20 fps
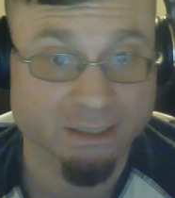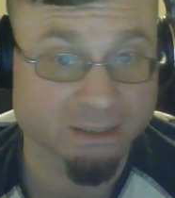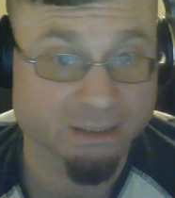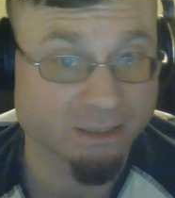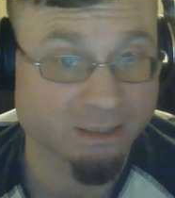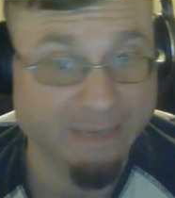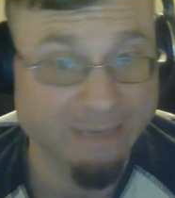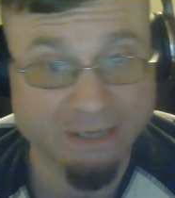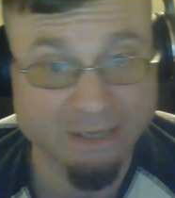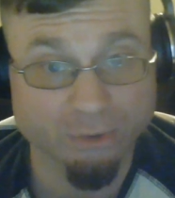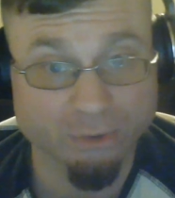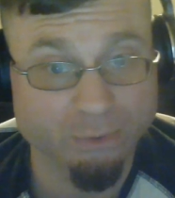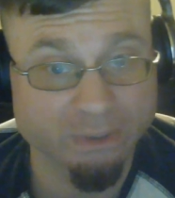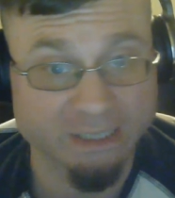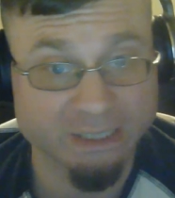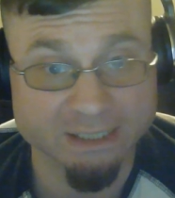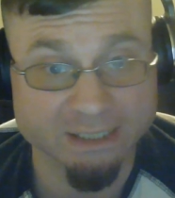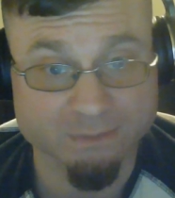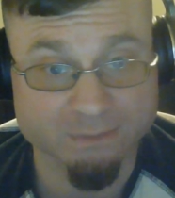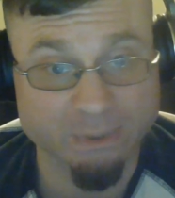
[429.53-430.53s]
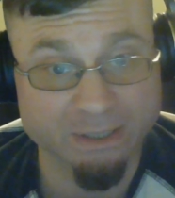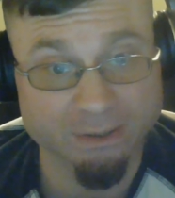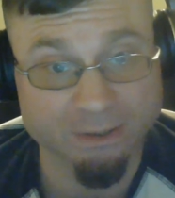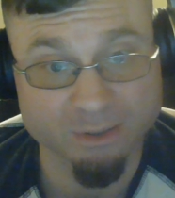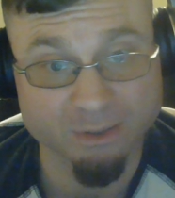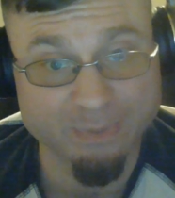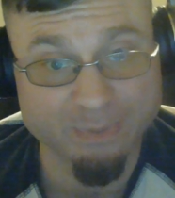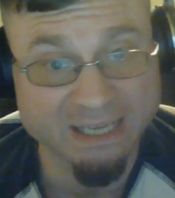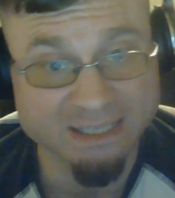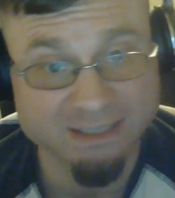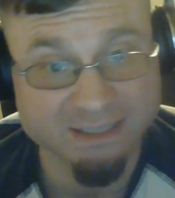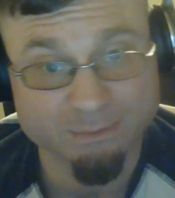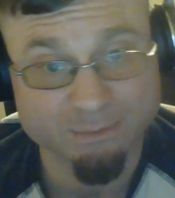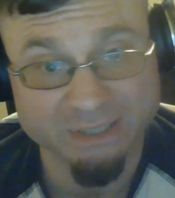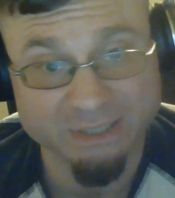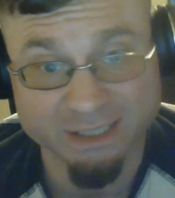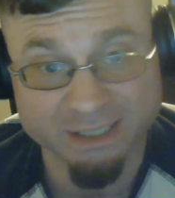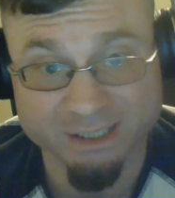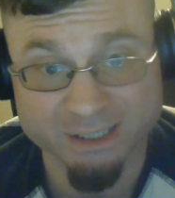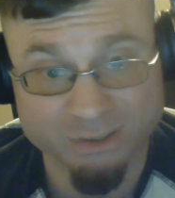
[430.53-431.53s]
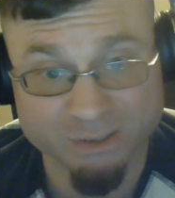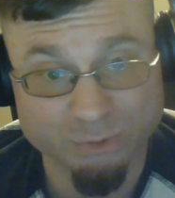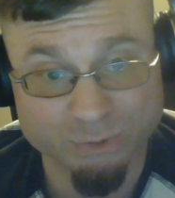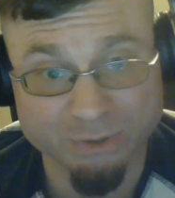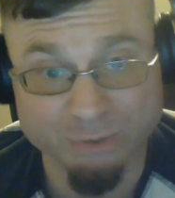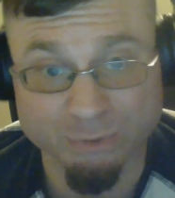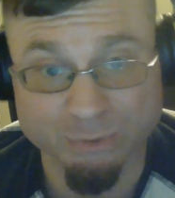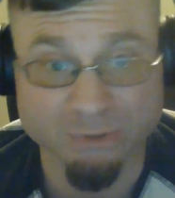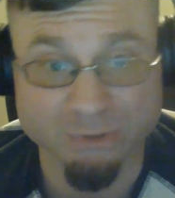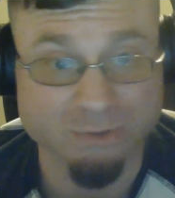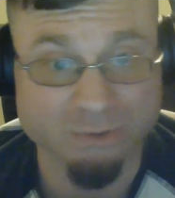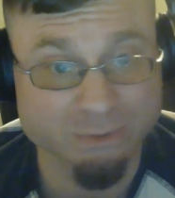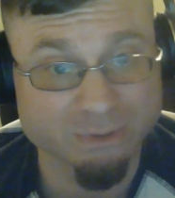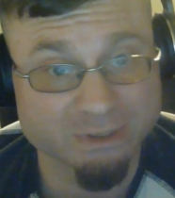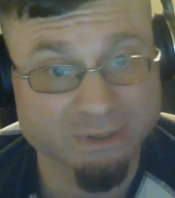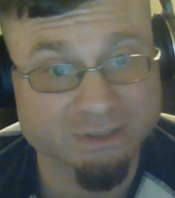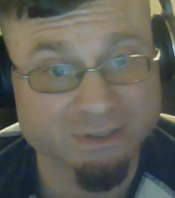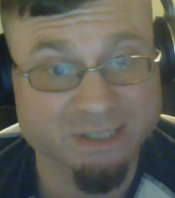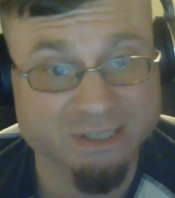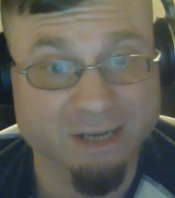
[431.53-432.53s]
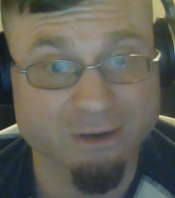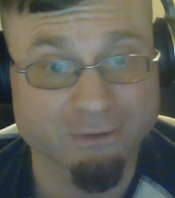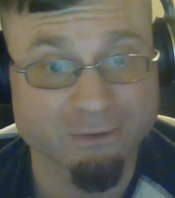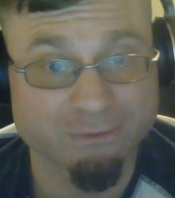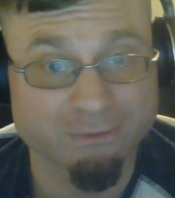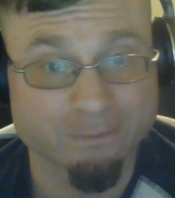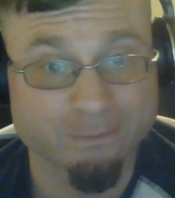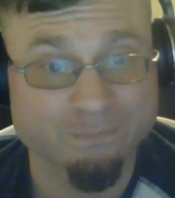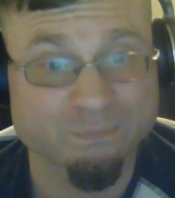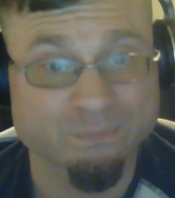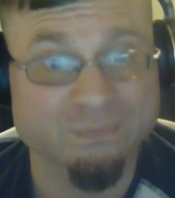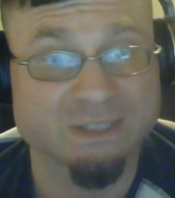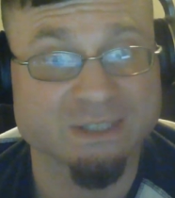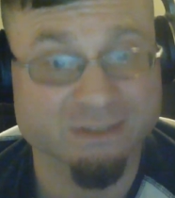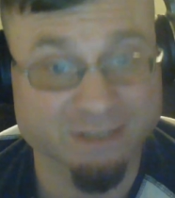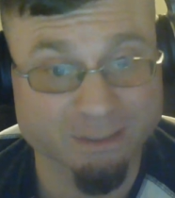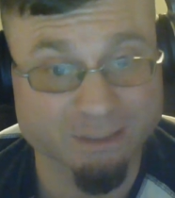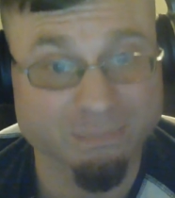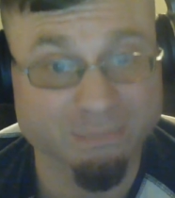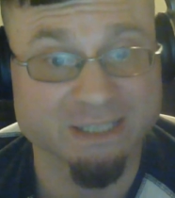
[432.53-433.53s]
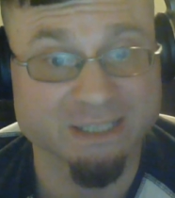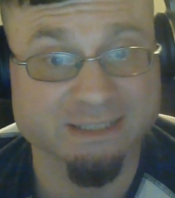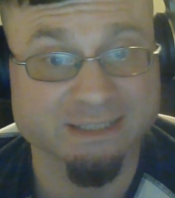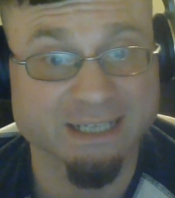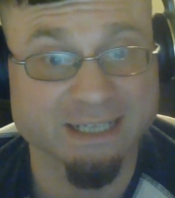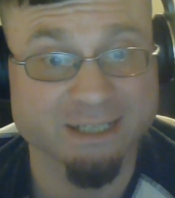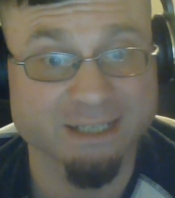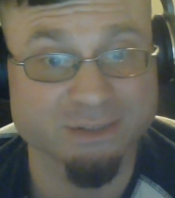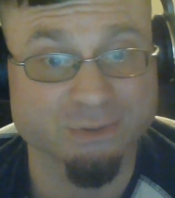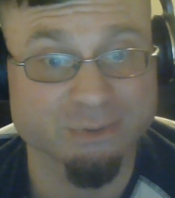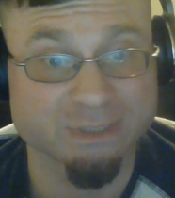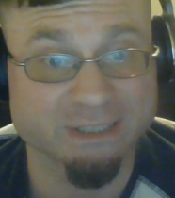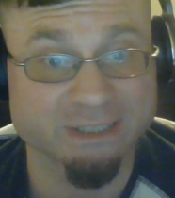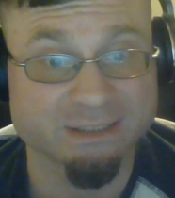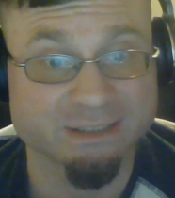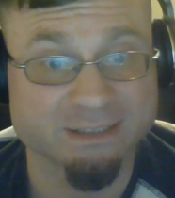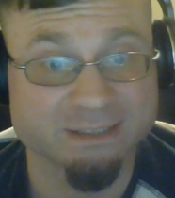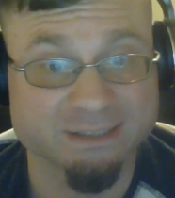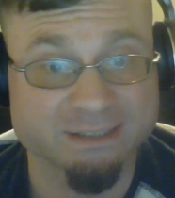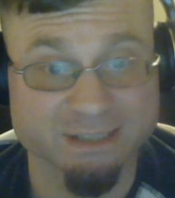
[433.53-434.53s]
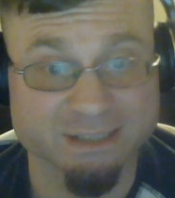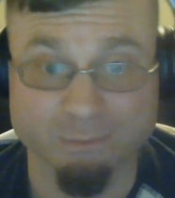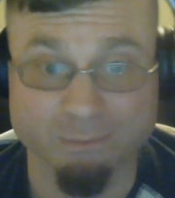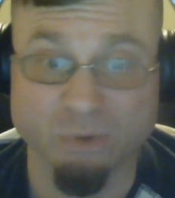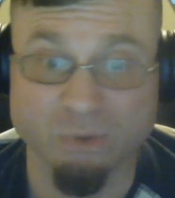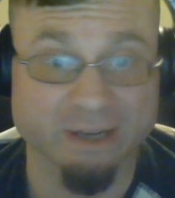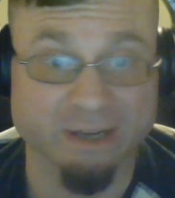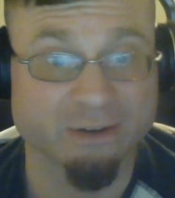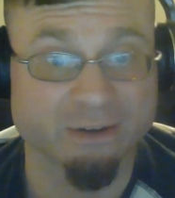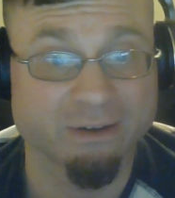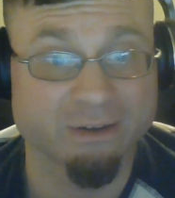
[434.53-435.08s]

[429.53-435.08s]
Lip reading: No matter who it is, whether you pay somebody to do it or you do it yourself, somebody's got to do it somewhere,